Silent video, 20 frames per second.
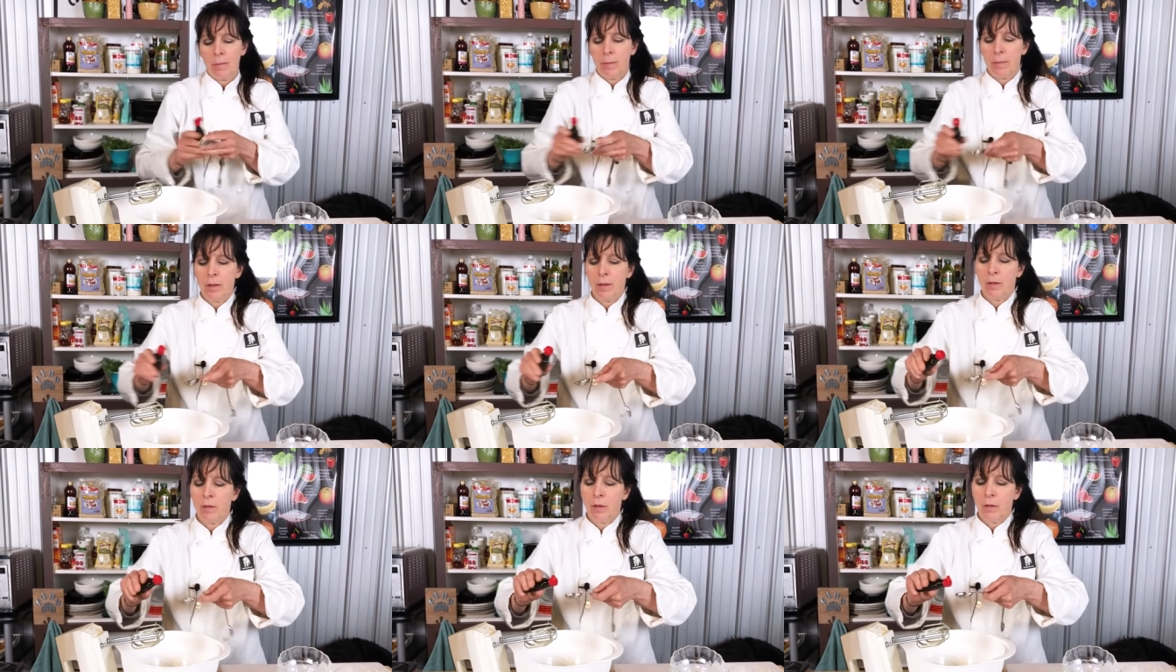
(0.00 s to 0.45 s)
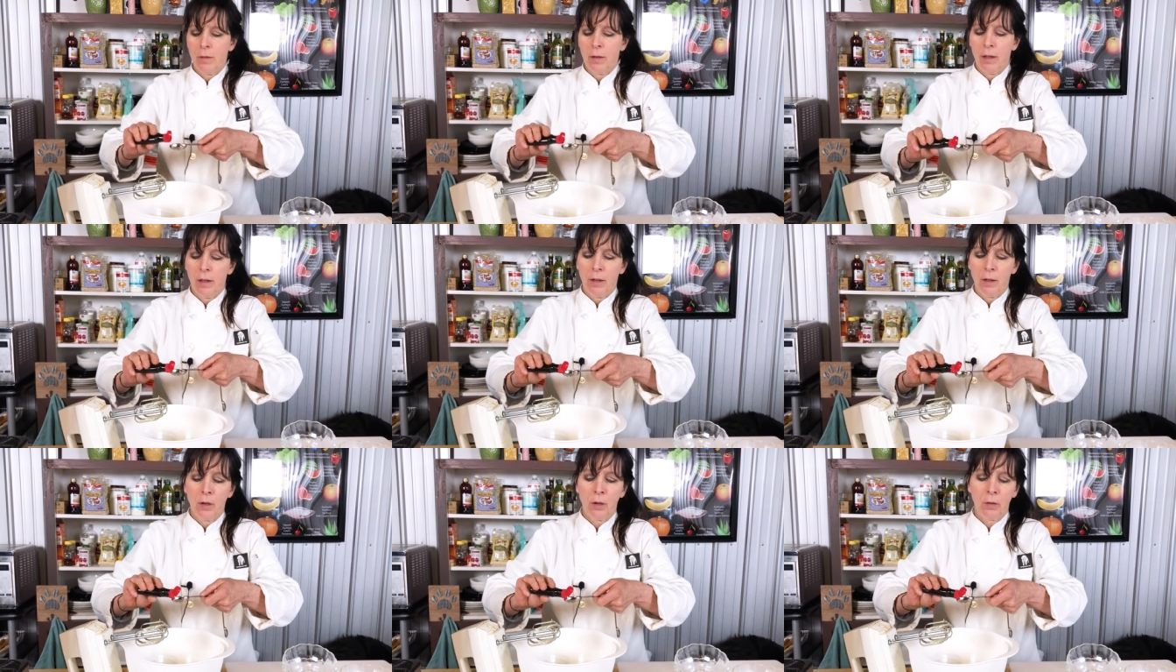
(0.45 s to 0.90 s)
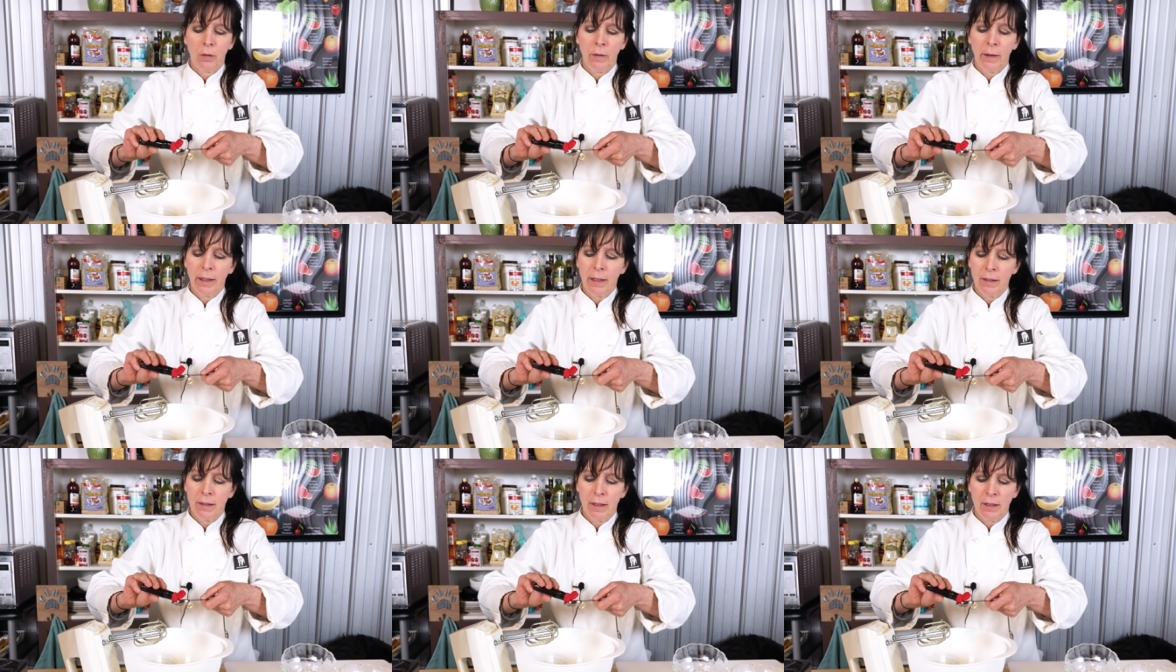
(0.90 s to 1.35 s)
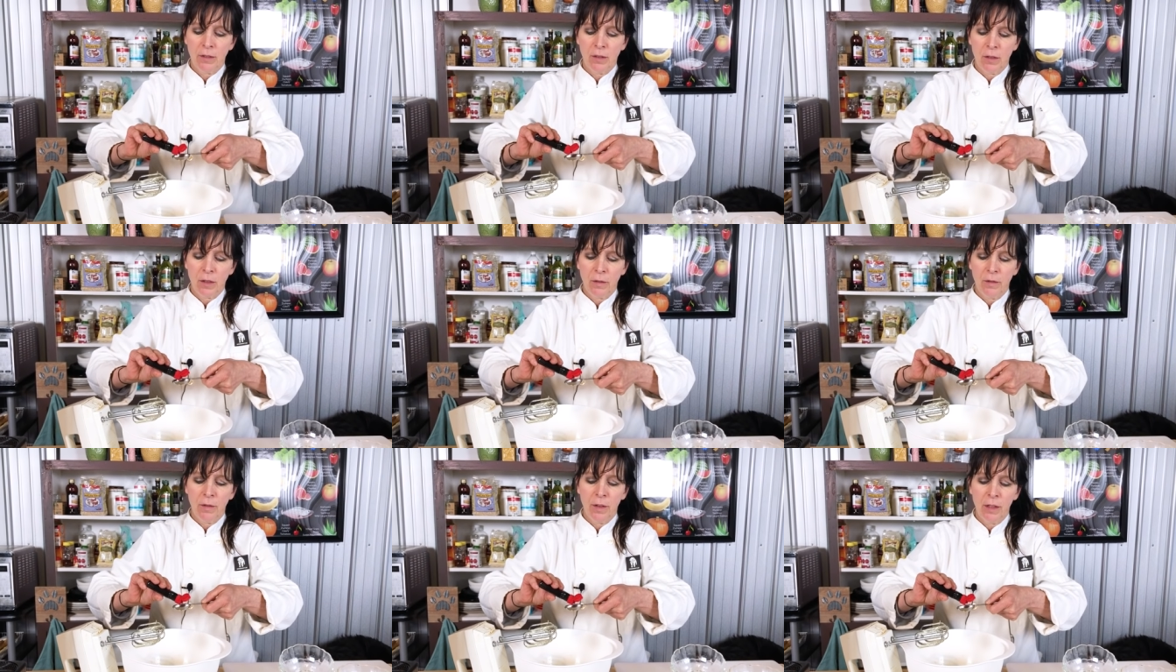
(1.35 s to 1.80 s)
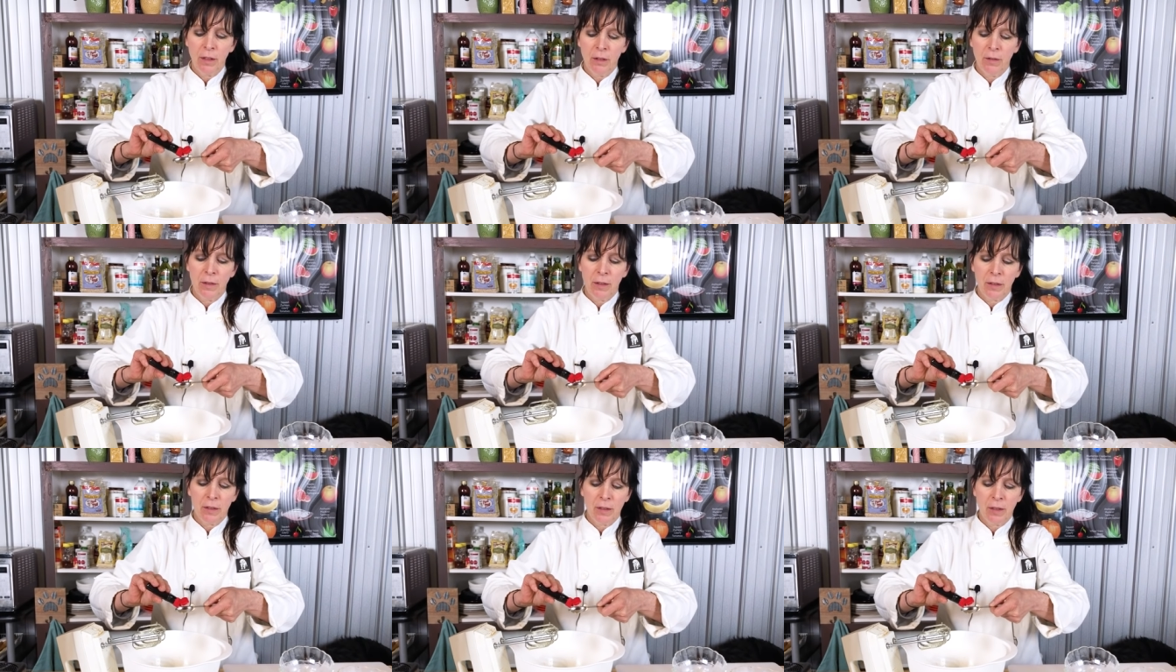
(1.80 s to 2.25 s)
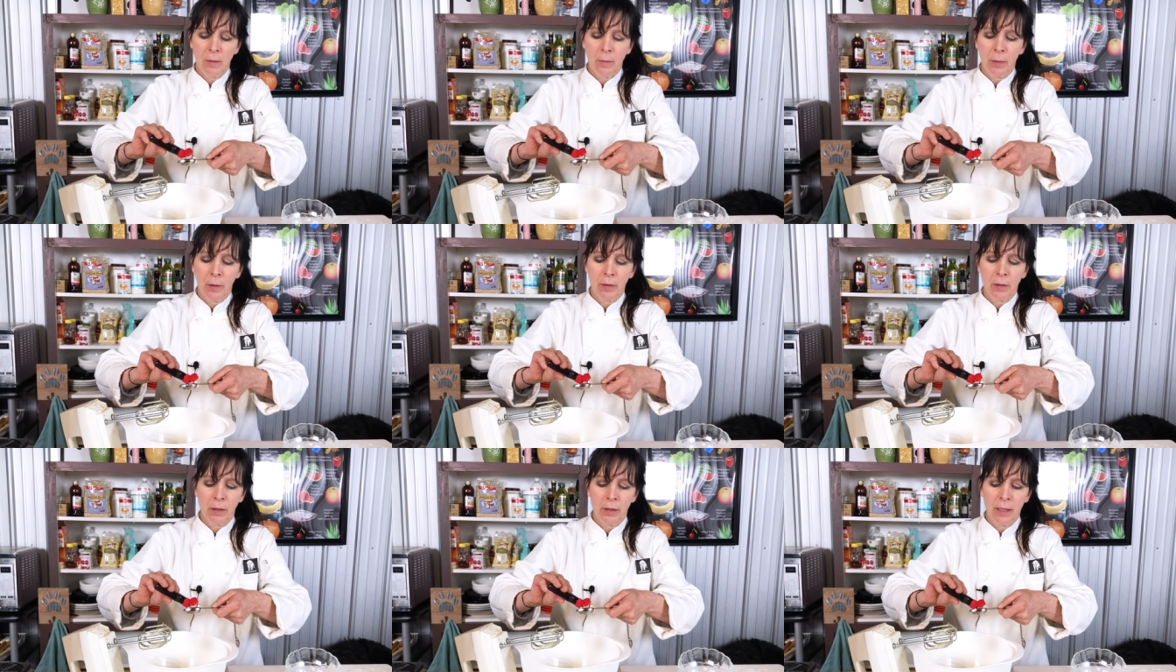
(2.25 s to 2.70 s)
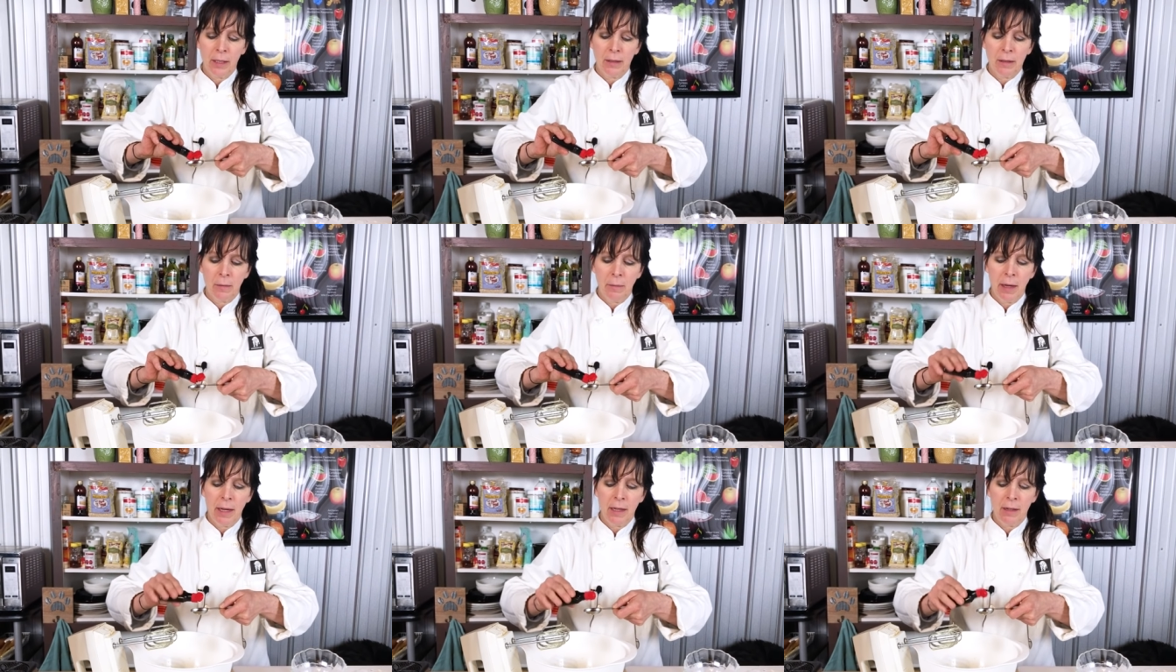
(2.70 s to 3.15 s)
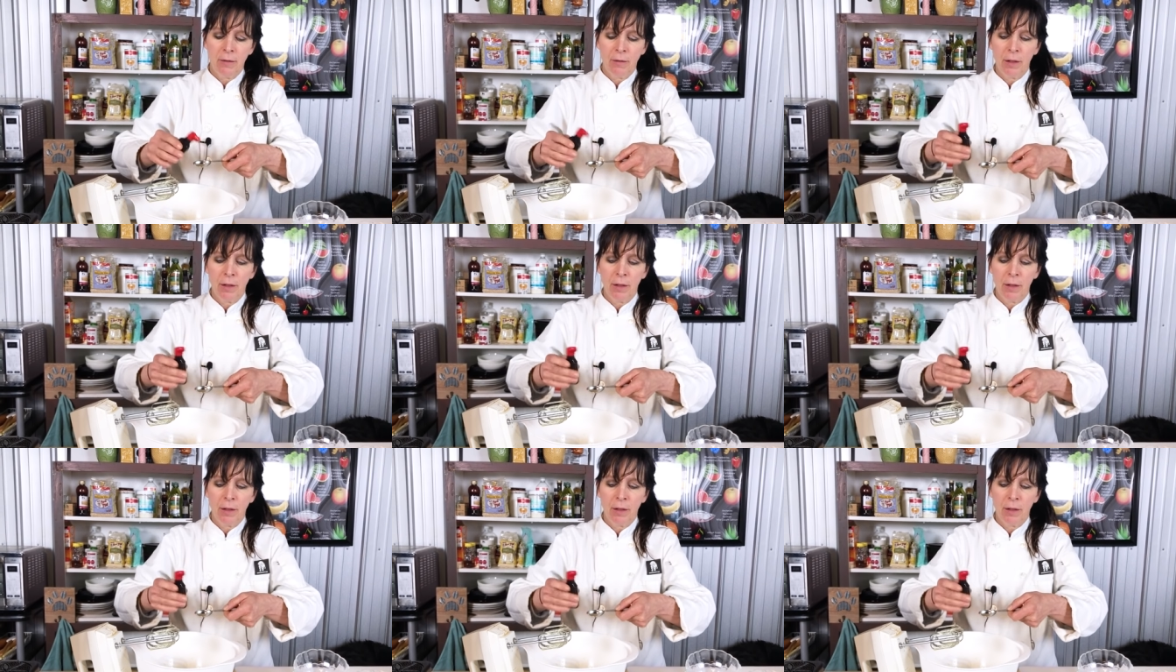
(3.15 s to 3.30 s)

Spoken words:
These are, like I said, just a very, very simple cookie to make,